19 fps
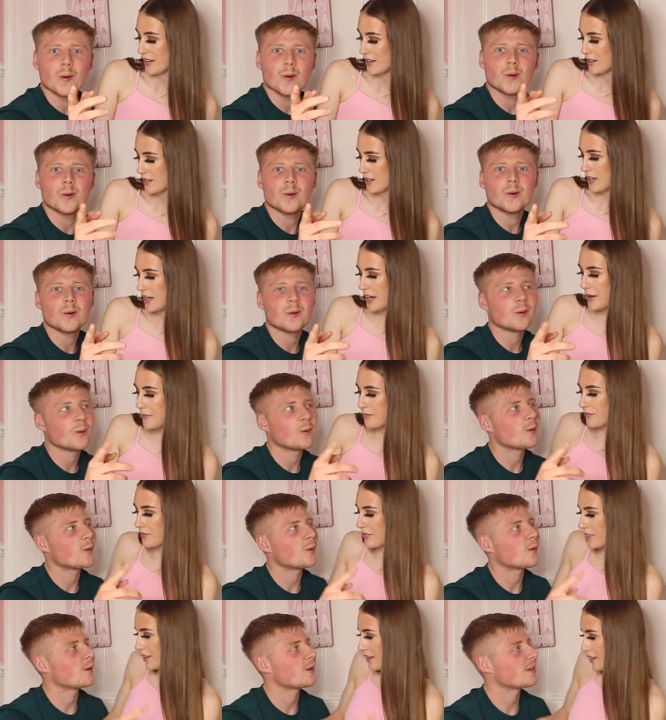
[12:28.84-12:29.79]
Speaker 1: Ooh. Um,
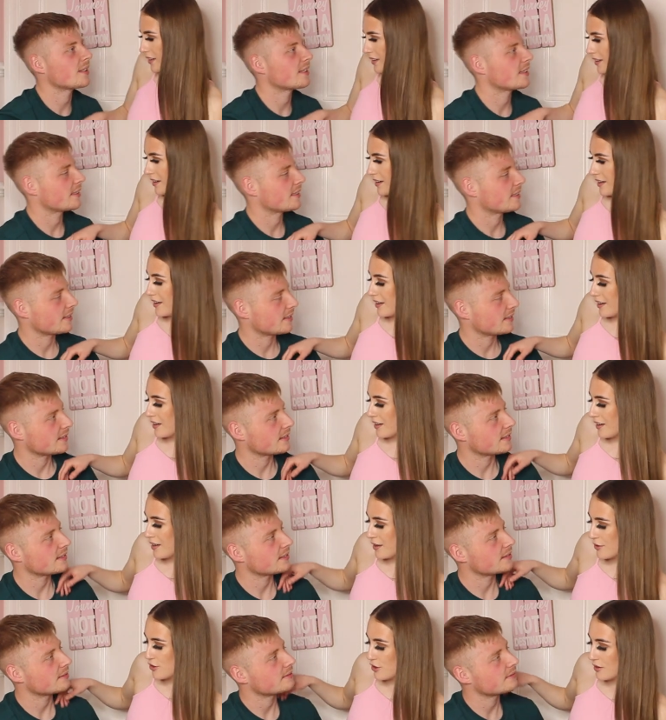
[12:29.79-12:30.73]

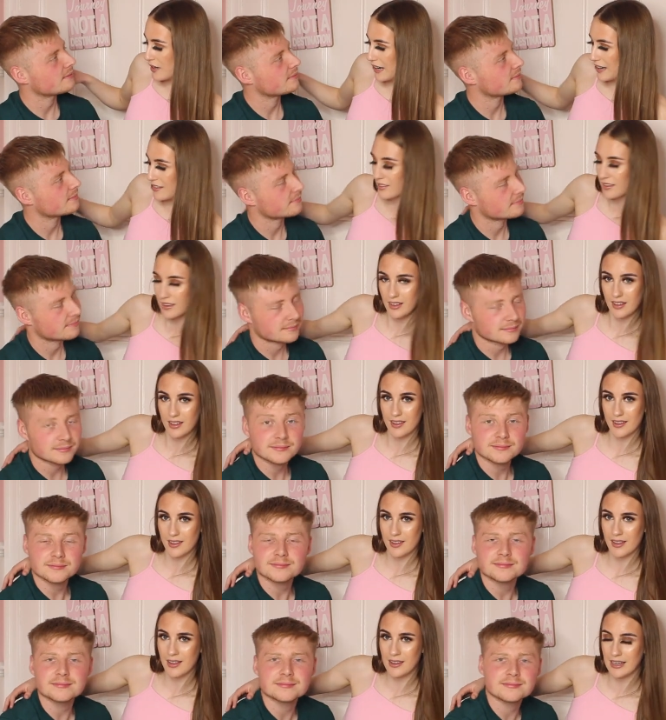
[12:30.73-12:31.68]
did you guys
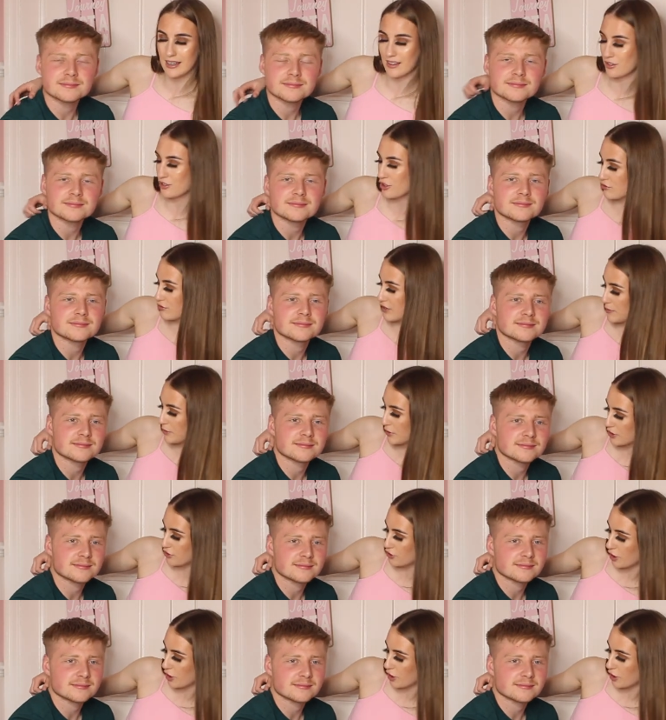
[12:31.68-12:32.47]
they like this new Reebok